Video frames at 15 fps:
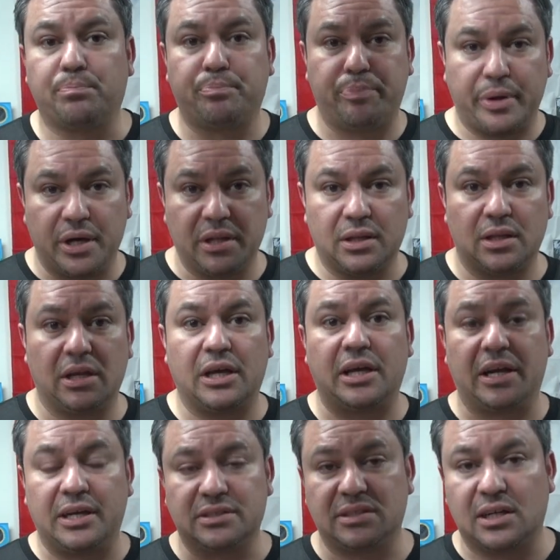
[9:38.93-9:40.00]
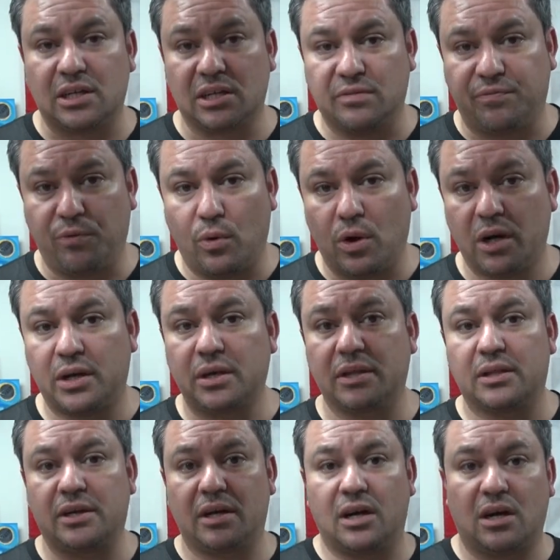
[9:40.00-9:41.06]
But it is a good fork.
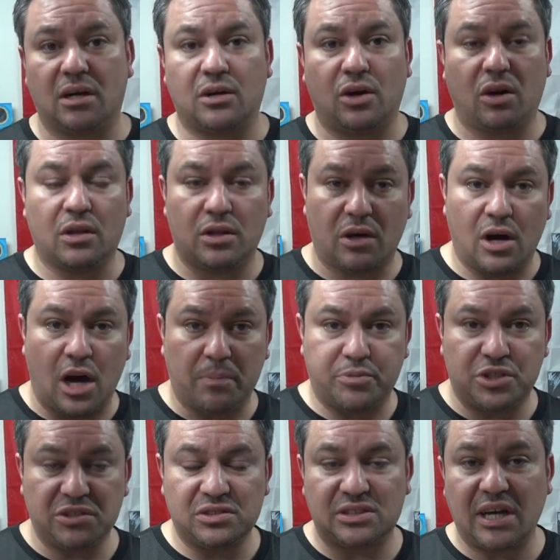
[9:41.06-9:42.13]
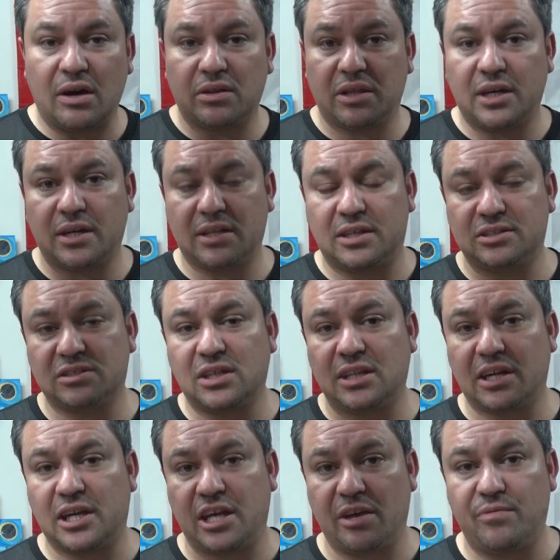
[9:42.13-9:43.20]
There are other options out there that is
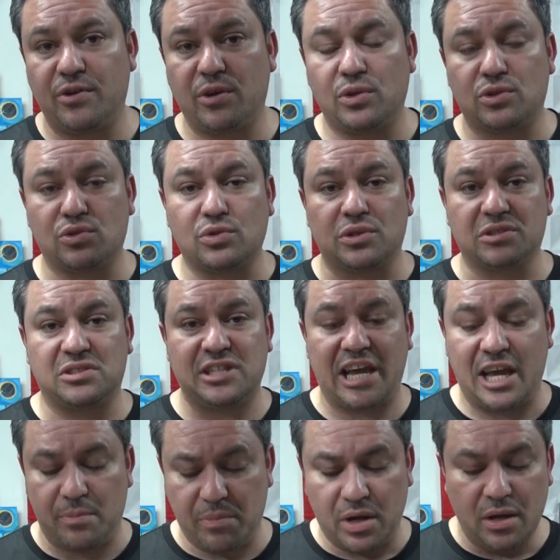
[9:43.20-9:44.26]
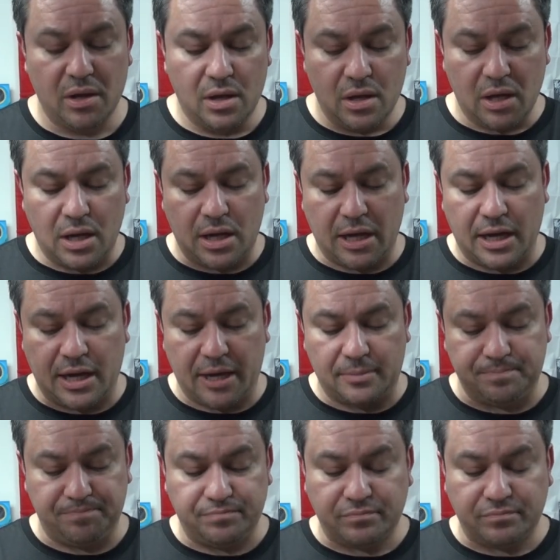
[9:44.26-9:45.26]
gonna give you to the same, uh,